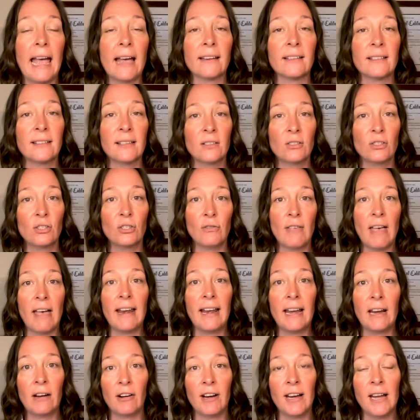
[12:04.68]
access to
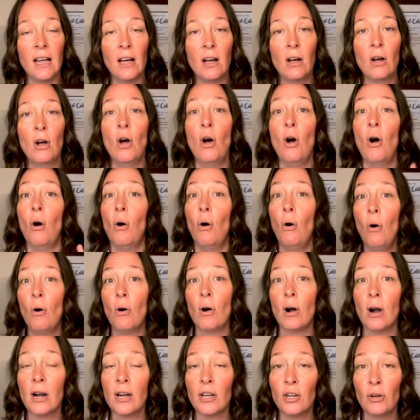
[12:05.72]
that area.
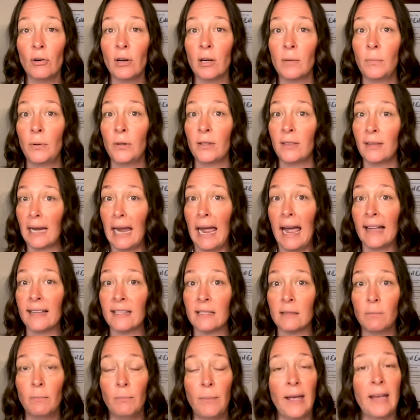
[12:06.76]
Or you could put the
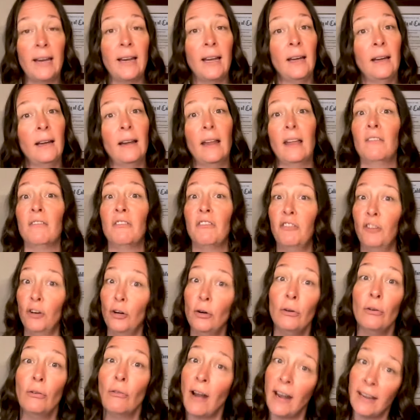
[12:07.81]
cat's bedding and
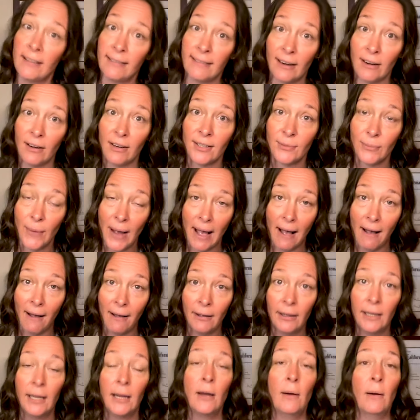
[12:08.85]
food right there as
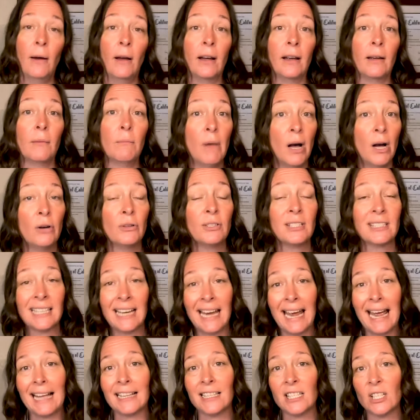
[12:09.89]
well. Most
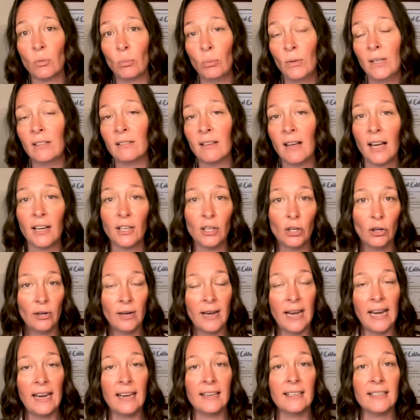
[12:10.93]
cats will not
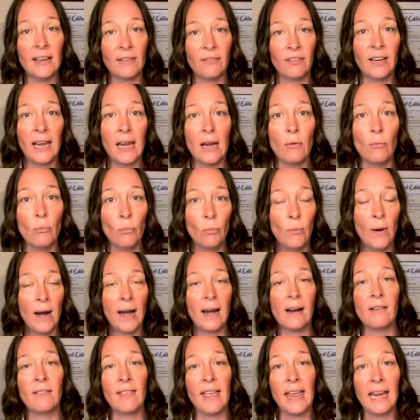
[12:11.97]
urinate and defecate
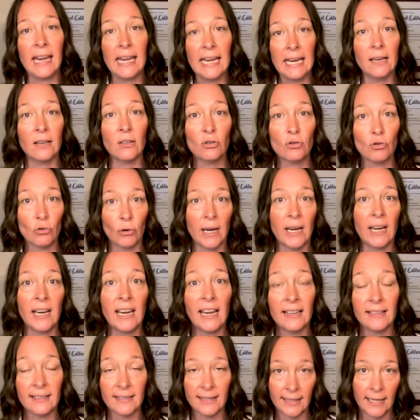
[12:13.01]
where they eat and drink
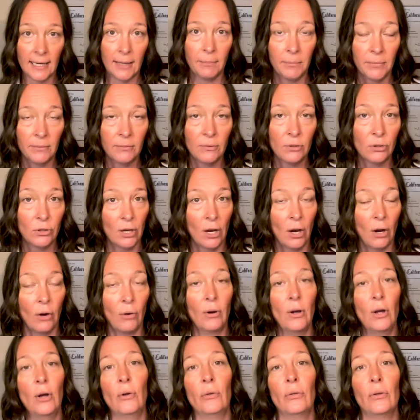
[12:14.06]
and sleep. So
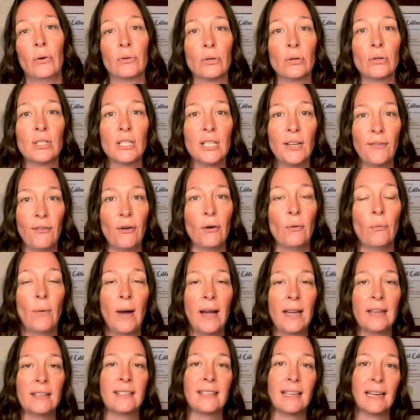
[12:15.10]
those are different
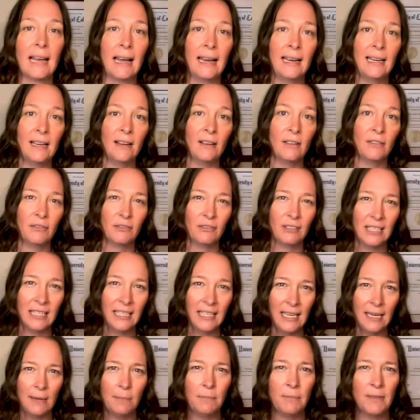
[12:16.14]
ways to kind of
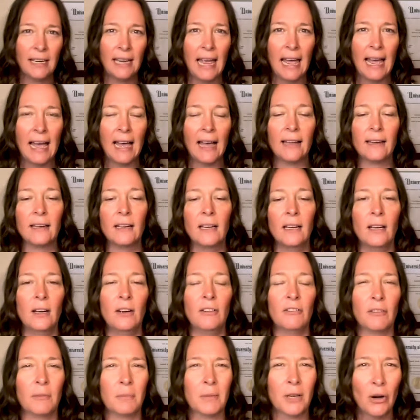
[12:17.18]
keep the cat
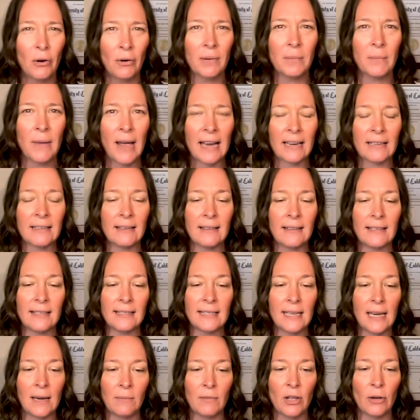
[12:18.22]
from going back to the
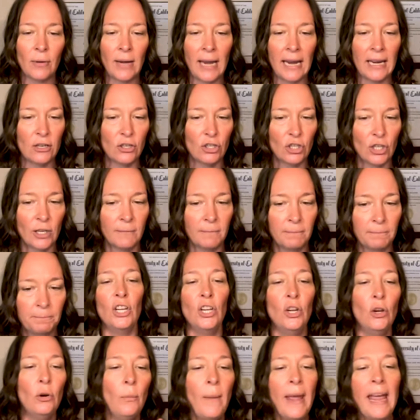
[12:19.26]
same location.
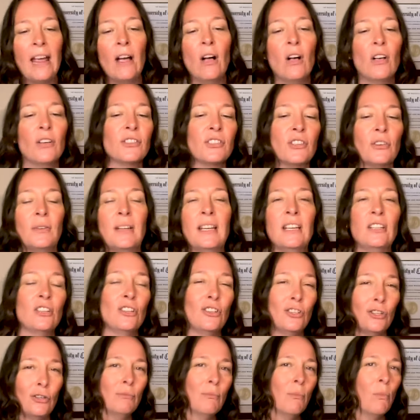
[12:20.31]
You may also need to
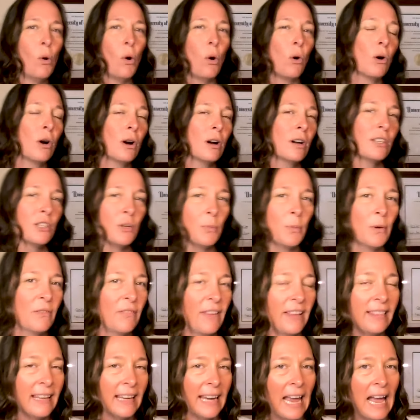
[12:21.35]
do more to
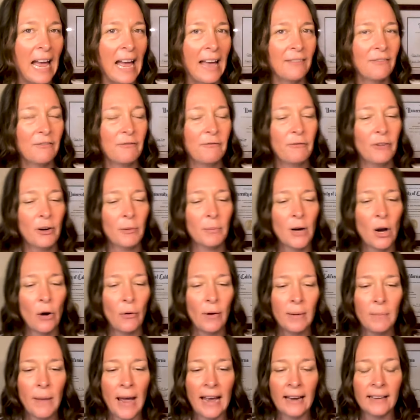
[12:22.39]
prevent the cat from
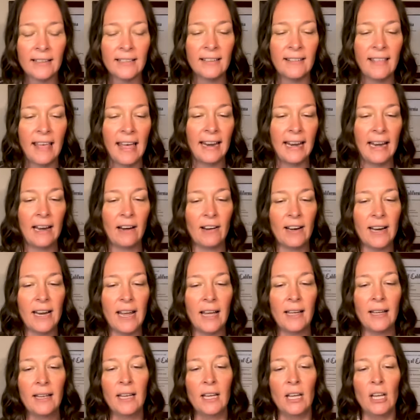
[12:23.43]
going back to that
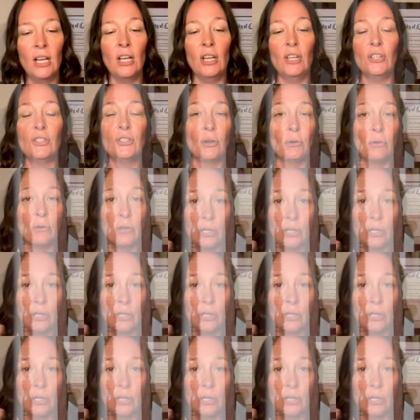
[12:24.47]
area. So